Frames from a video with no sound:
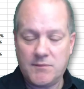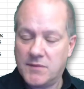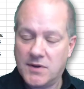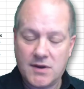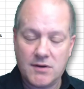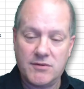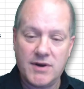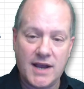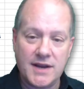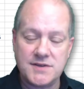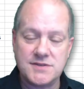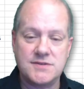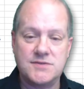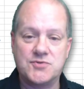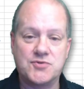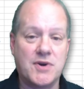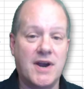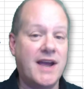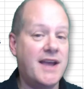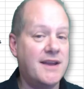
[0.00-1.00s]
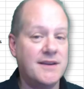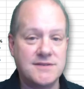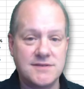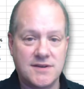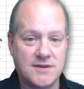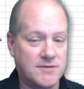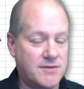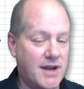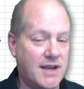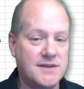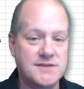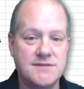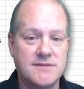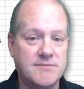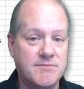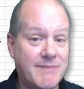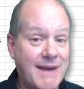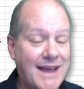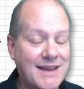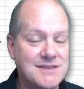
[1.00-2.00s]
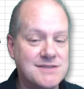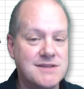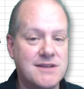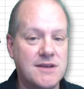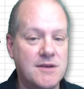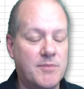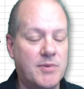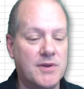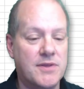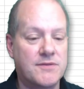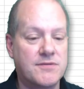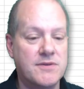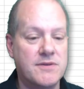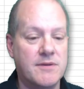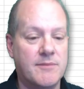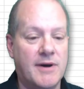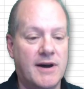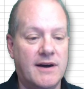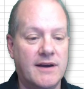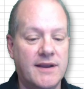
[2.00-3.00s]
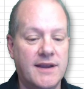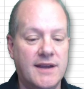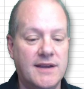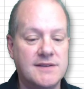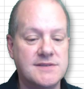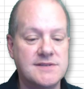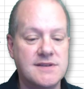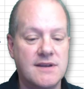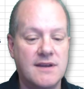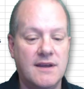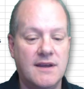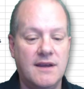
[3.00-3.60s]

correct trade, correct bet that you put through the market,